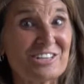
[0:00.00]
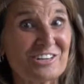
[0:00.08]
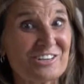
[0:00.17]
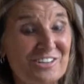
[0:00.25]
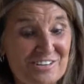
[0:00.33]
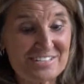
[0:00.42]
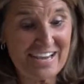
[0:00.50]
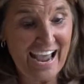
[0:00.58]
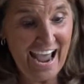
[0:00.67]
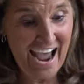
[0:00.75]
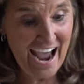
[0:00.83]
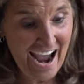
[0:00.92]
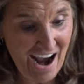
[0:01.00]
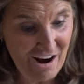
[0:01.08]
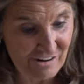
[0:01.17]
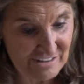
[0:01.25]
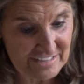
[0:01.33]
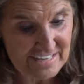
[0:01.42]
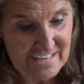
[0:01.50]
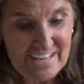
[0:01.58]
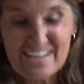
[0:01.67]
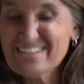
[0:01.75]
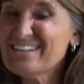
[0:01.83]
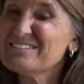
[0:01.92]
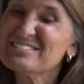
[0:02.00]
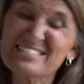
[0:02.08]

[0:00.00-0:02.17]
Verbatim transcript: turned out. Now,